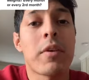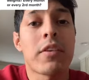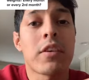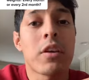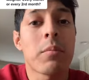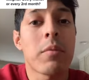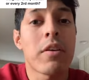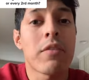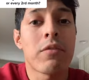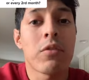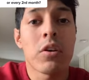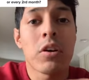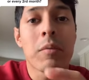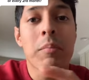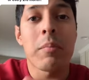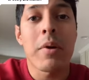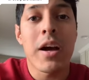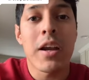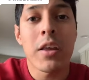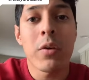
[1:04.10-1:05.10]
my form in
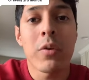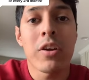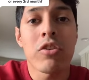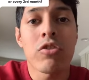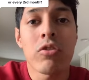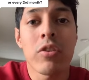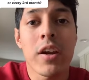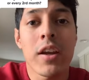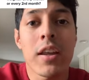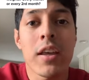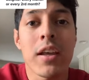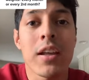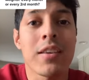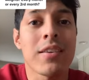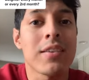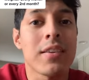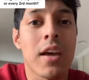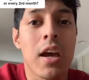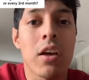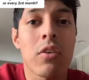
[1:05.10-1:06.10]
bodyweight training, it's
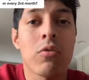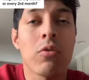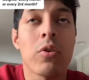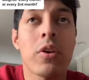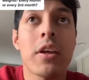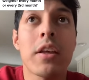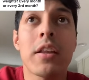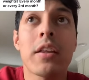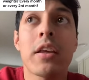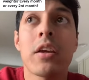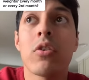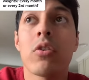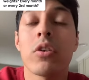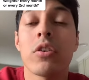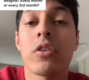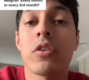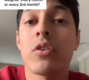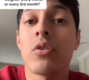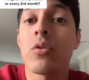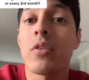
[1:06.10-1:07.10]
not really going
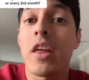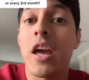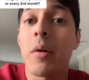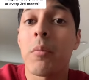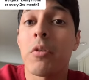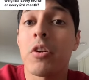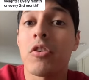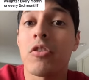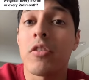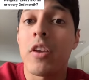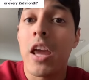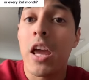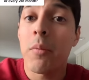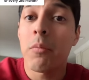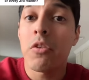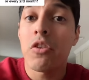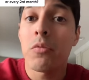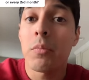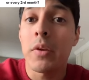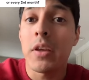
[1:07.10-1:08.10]
to do that much
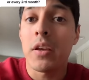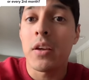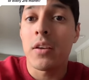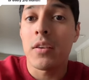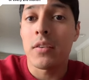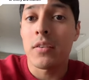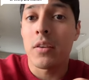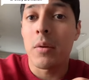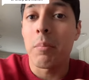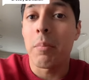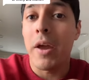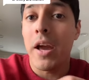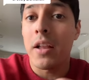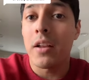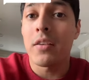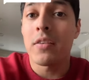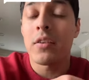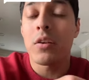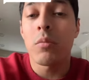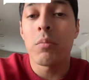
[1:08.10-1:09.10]
damage because the
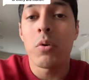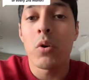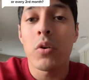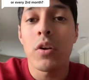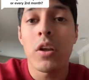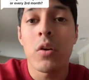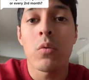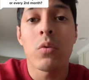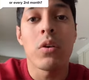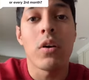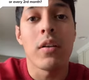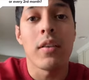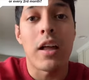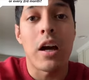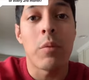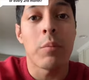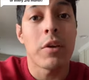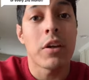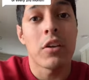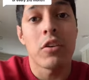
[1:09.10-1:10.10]
balance component will allow
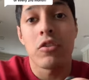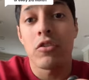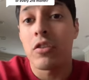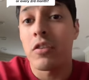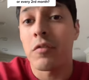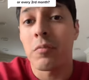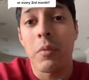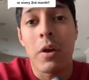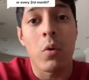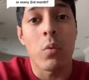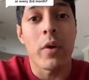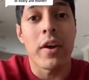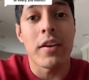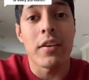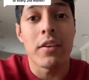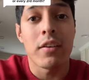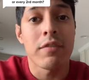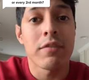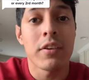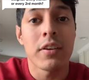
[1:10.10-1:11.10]
me to shift my weight
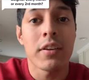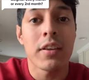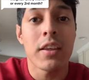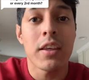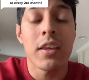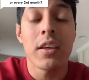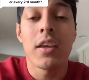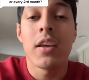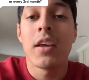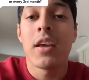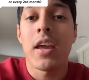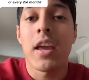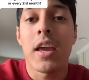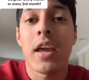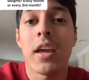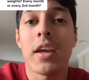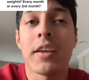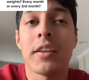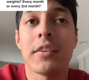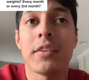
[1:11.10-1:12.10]
differently
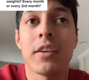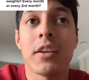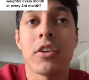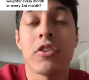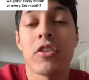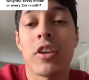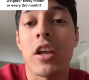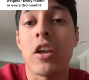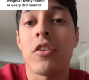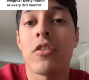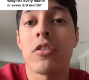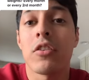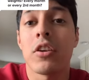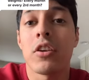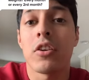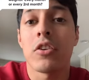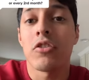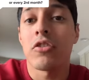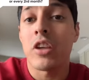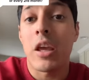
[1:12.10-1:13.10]
and change the
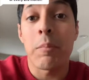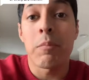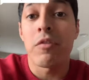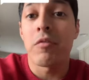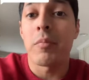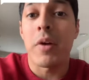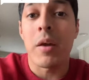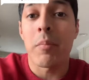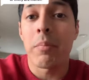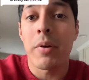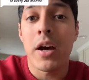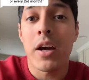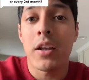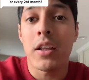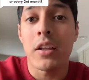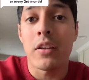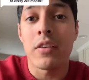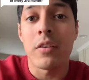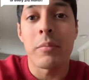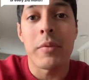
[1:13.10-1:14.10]
shape of my body
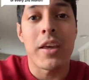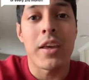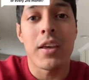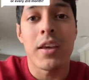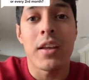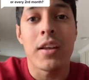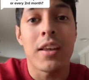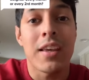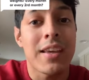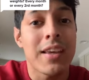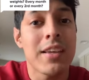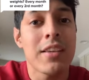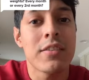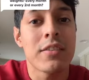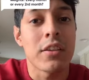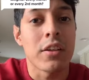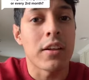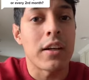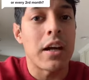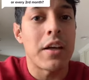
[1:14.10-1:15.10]
to make it
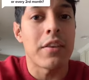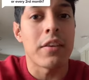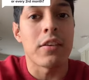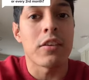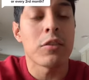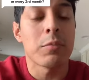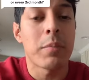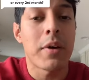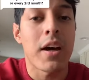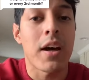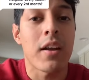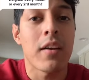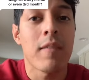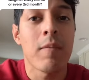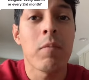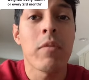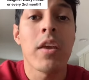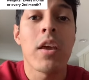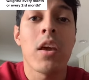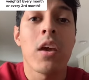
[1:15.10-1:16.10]
easier on the spot.
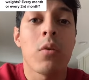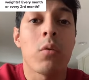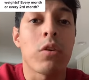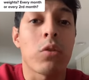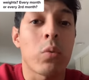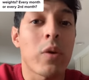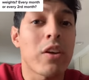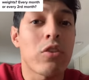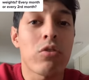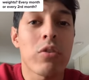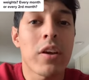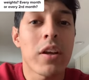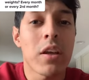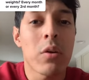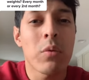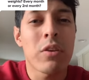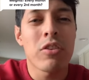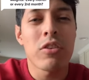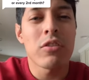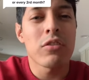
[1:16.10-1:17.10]
With weight training,
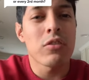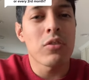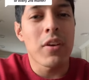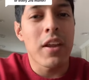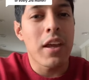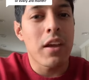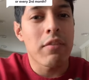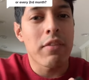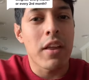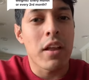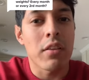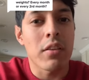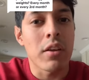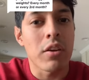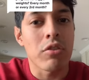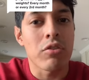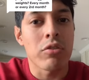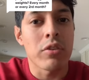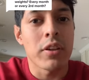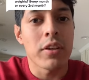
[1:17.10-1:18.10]
we just don't have that
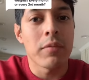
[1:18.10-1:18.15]
luxury.